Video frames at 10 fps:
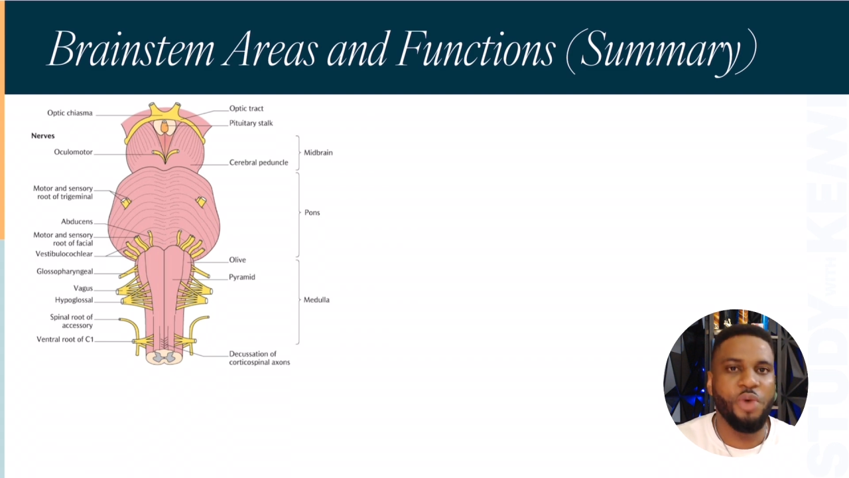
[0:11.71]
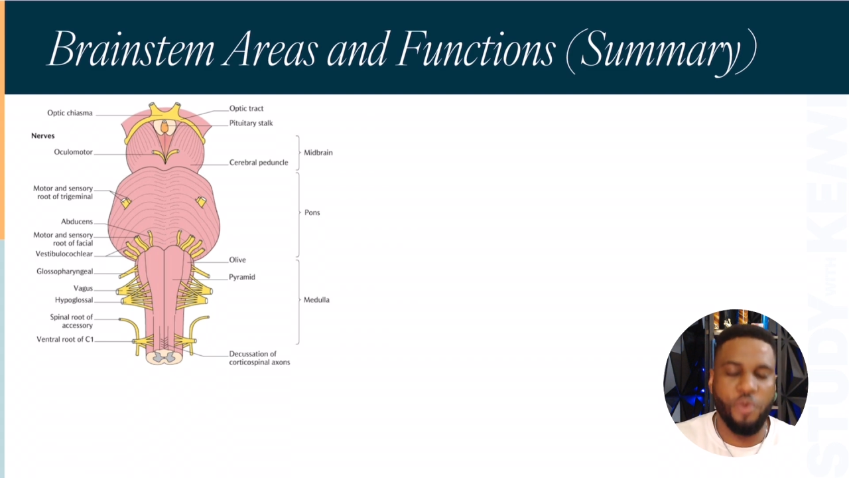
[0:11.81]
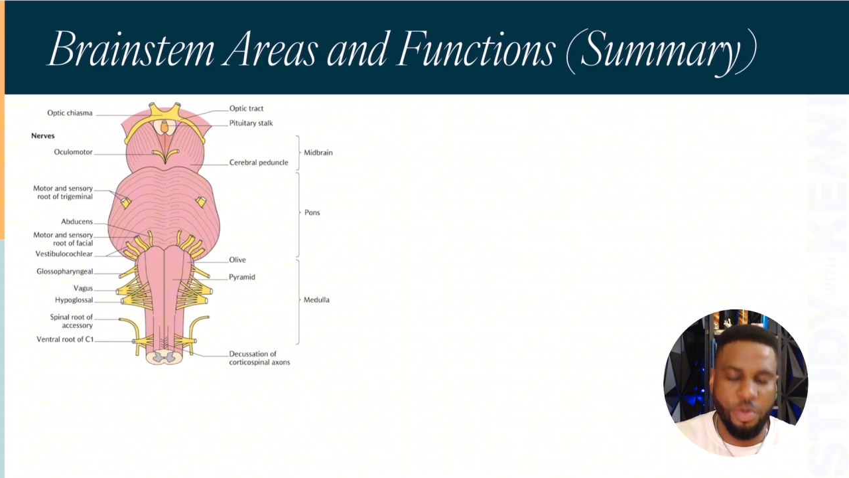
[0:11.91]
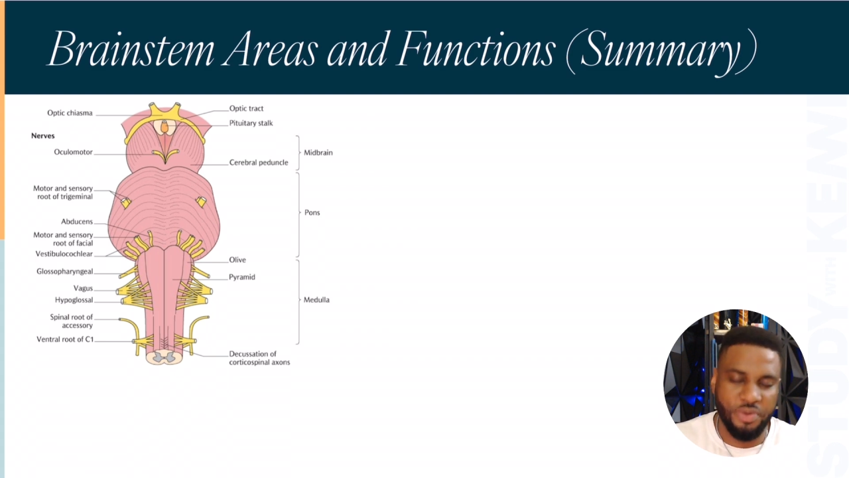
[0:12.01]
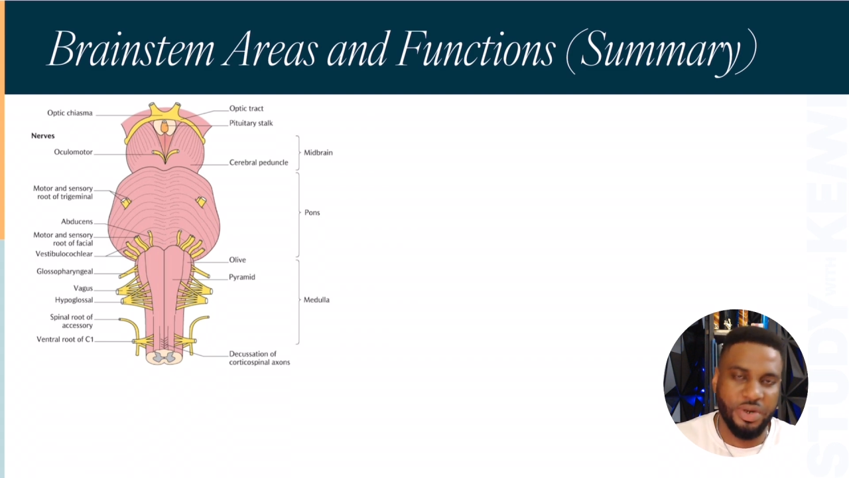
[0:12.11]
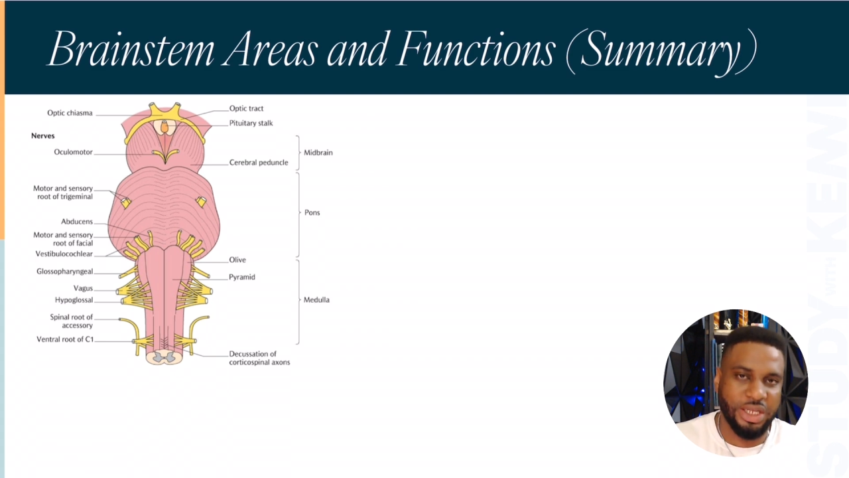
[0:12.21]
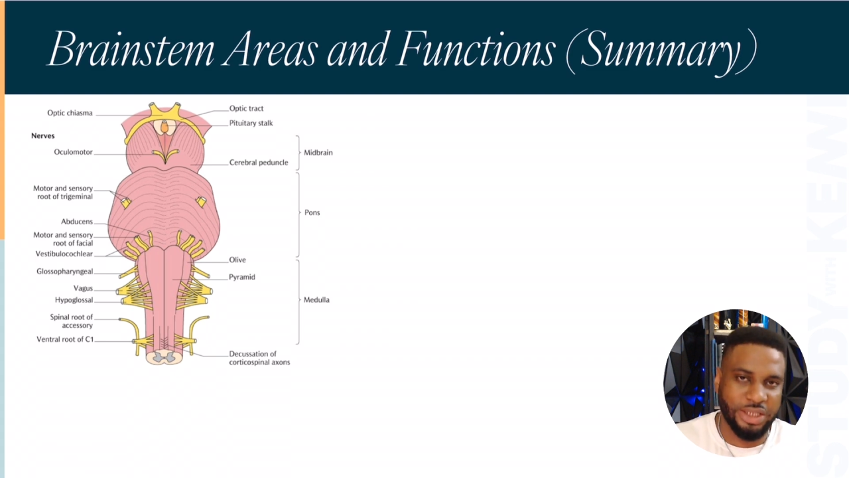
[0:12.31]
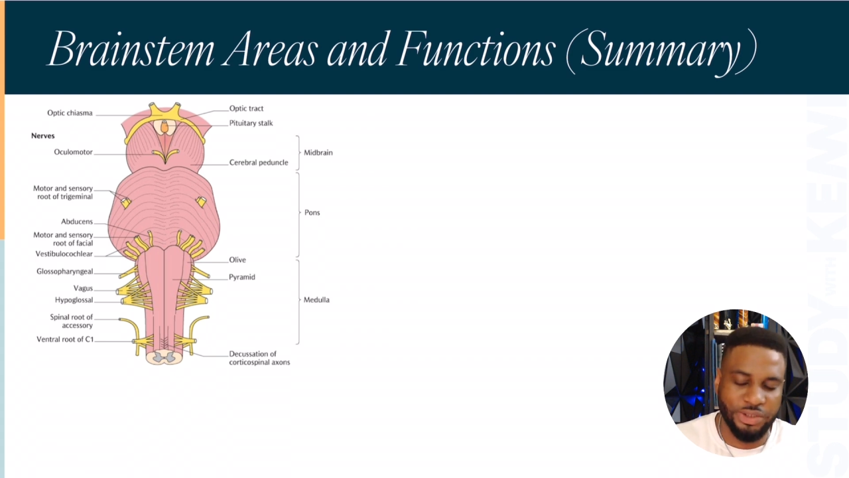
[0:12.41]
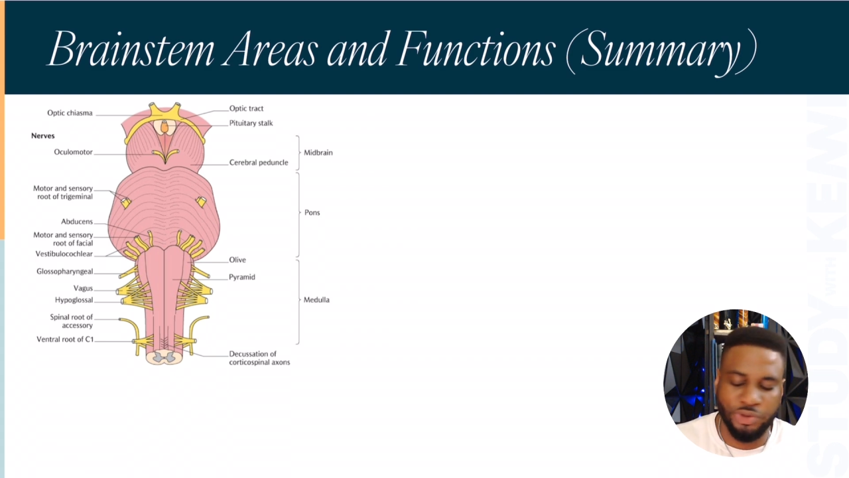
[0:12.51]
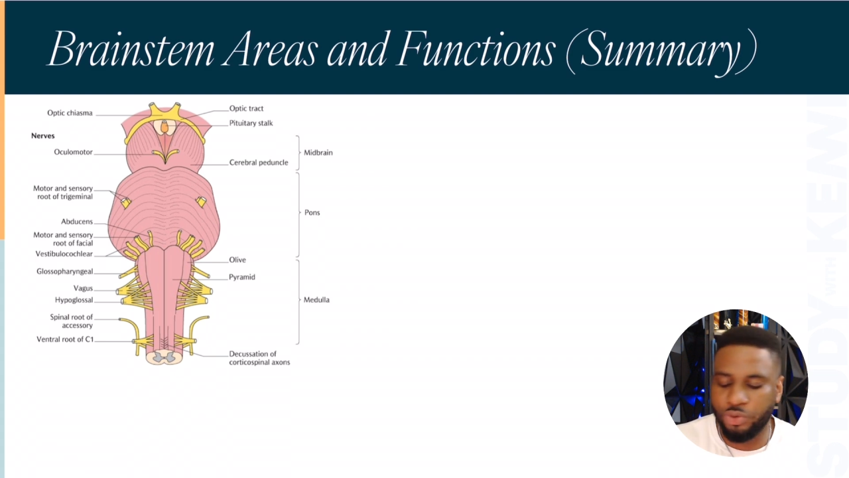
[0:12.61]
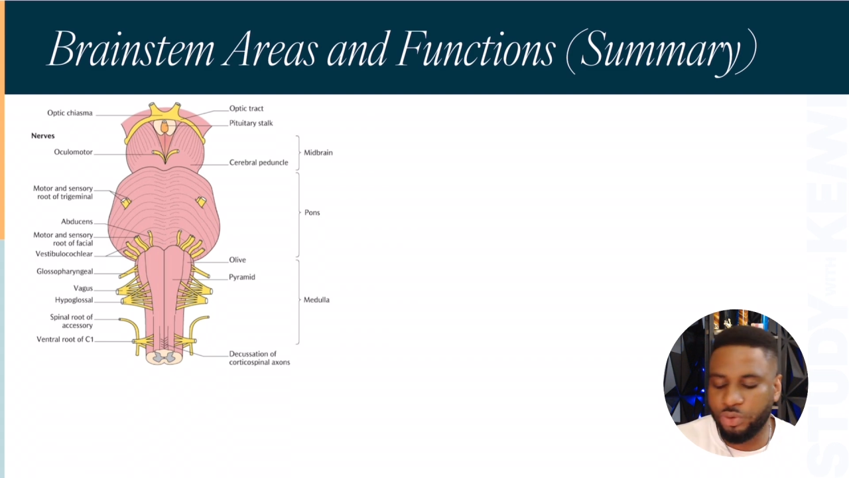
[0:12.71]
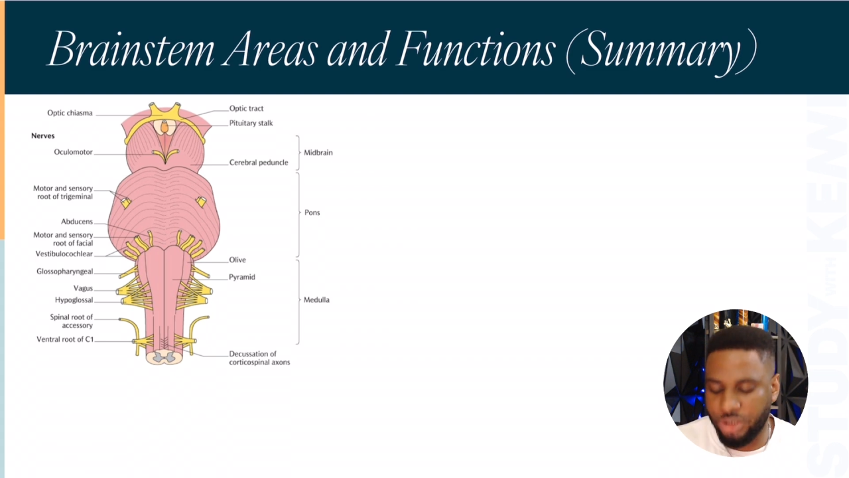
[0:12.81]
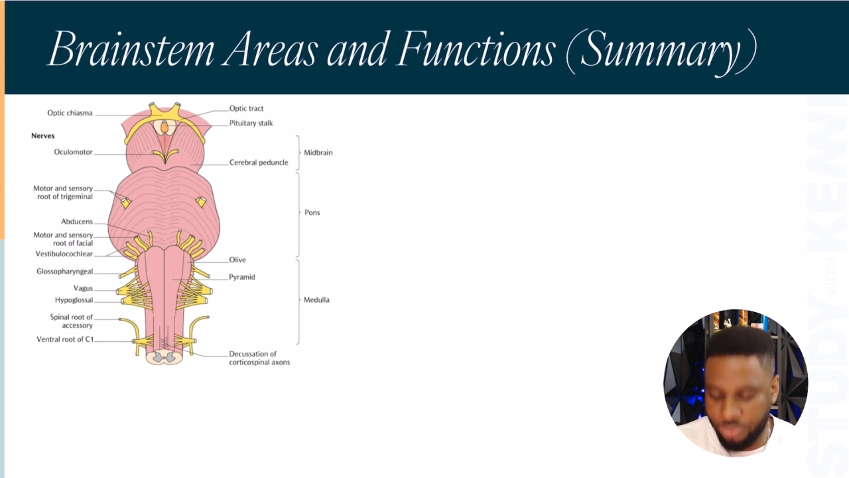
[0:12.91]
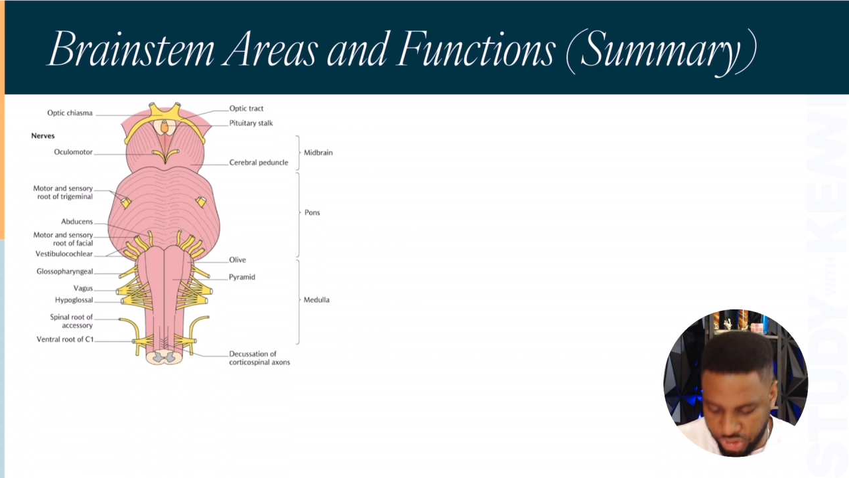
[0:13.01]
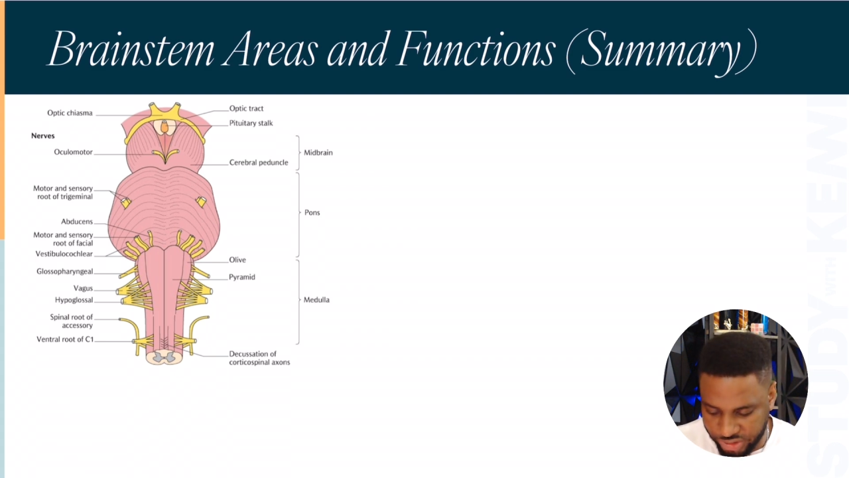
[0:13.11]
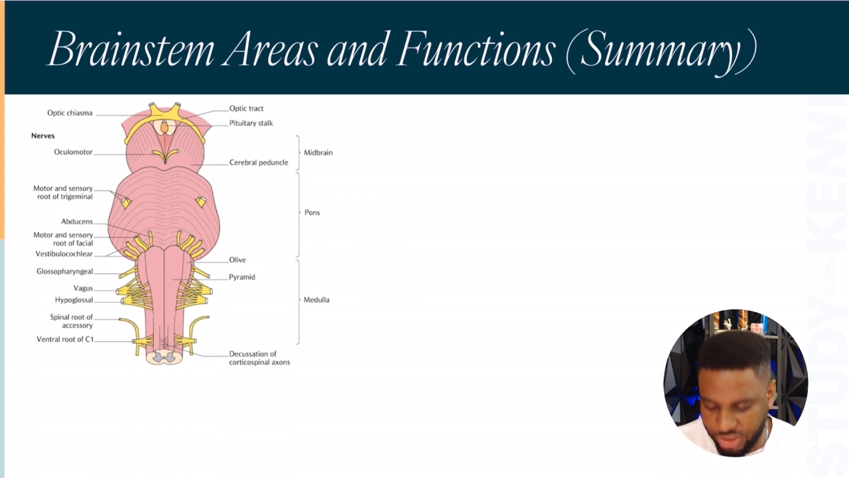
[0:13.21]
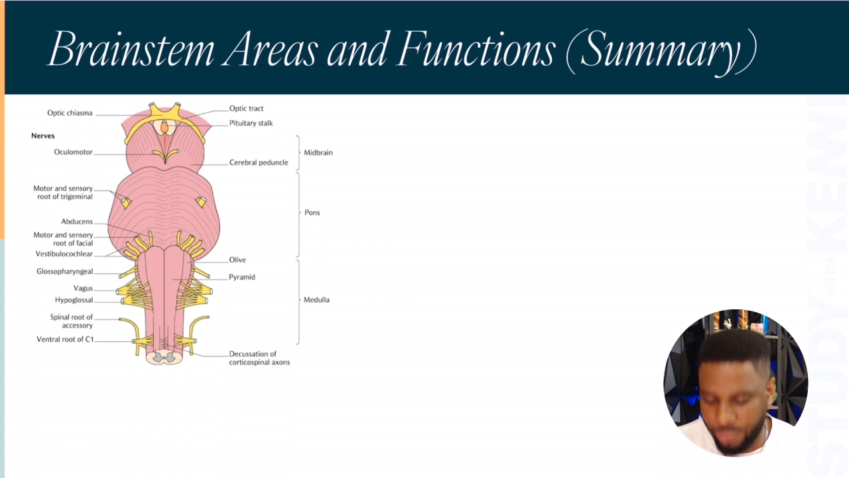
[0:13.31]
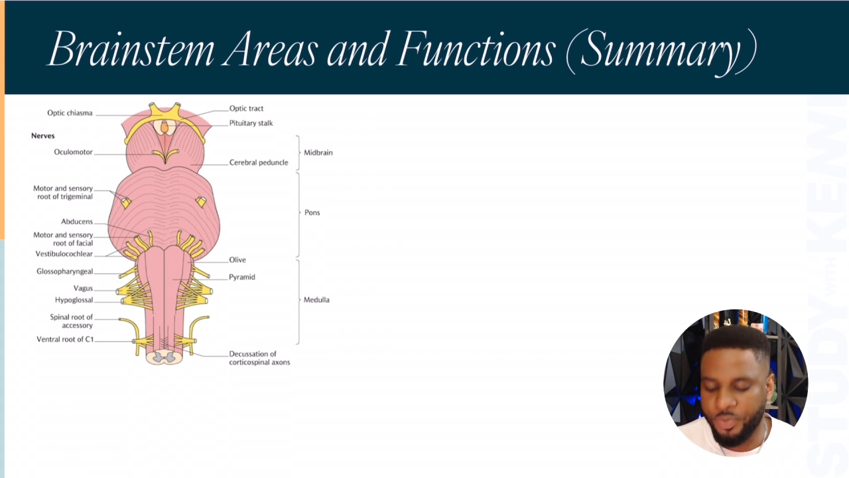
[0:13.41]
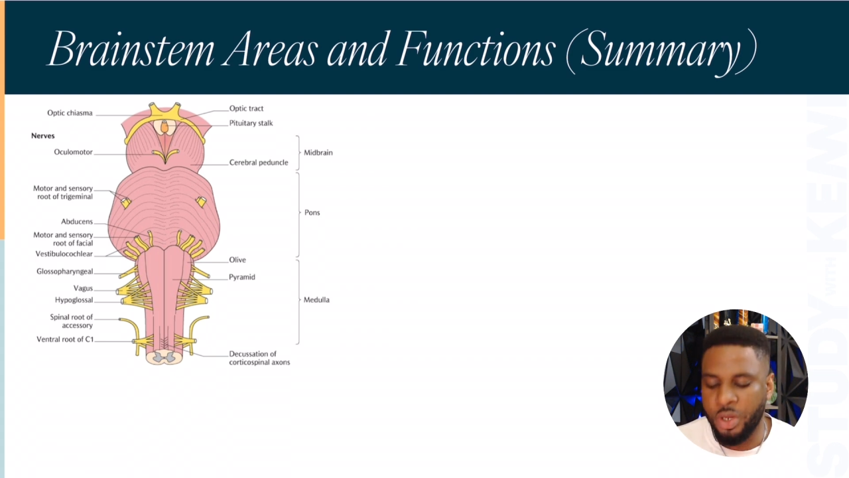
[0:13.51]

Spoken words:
will be related to the brain stem.